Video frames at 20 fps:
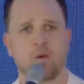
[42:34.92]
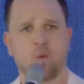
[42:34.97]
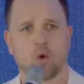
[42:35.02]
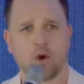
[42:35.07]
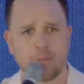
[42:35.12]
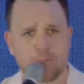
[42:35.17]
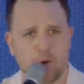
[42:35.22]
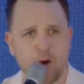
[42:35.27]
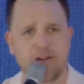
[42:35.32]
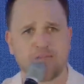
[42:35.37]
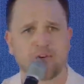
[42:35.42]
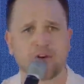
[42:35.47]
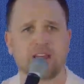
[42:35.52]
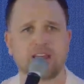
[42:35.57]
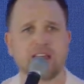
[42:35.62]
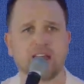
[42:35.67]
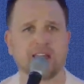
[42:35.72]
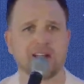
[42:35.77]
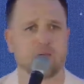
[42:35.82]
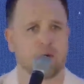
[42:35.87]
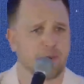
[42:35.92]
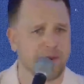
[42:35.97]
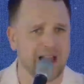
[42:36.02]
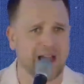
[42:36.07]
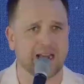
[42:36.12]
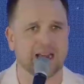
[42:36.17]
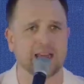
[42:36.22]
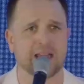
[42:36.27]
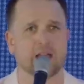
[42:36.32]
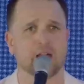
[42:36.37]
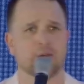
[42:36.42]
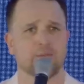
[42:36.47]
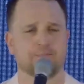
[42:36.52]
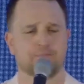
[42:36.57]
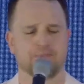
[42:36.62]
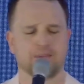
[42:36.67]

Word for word: We're going to pray for healing. We'll be out of here.